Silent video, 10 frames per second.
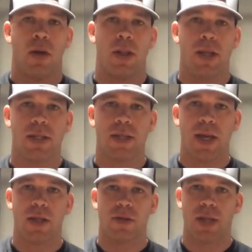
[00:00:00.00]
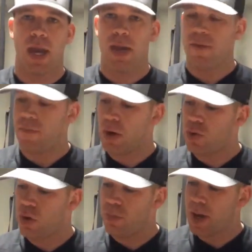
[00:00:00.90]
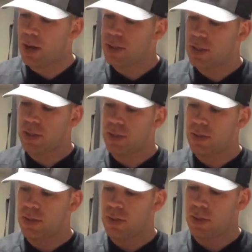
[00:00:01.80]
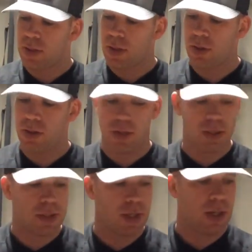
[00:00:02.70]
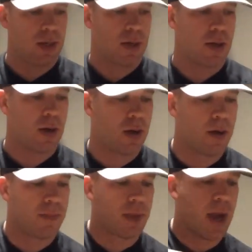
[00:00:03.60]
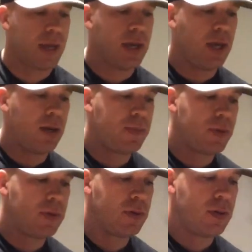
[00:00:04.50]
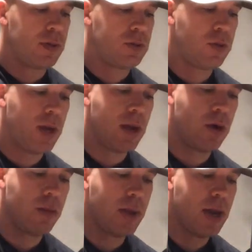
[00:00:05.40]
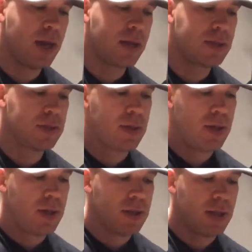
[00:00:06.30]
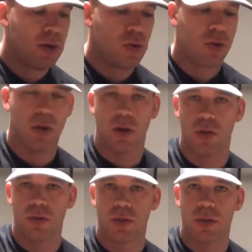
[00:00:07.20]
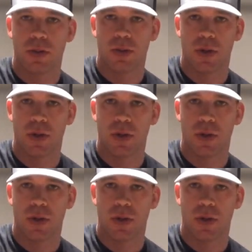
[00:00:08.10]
on the inside, there's 8 Velcro pouches. Here you can see, I keep 2 AR mags. They don't close